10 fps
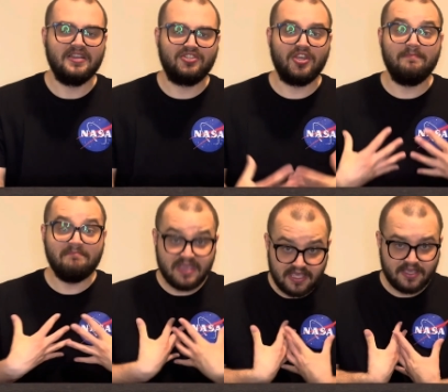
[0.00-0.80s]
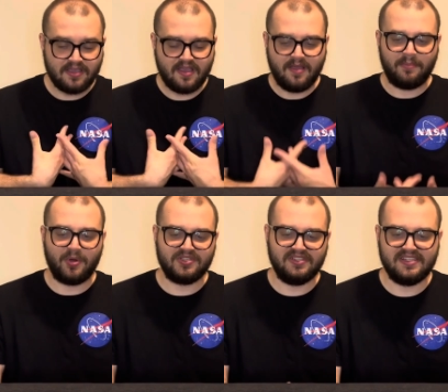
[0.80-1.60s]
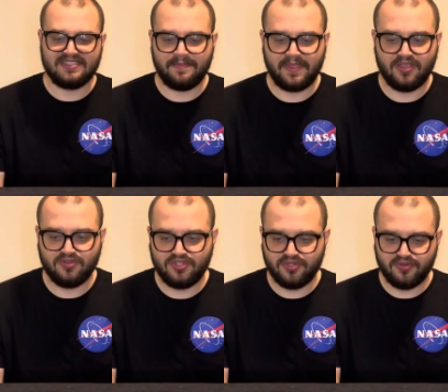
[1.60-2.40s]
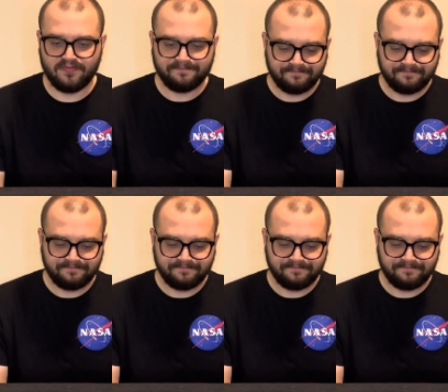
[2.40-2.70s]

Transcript: To me, personally, it's something you do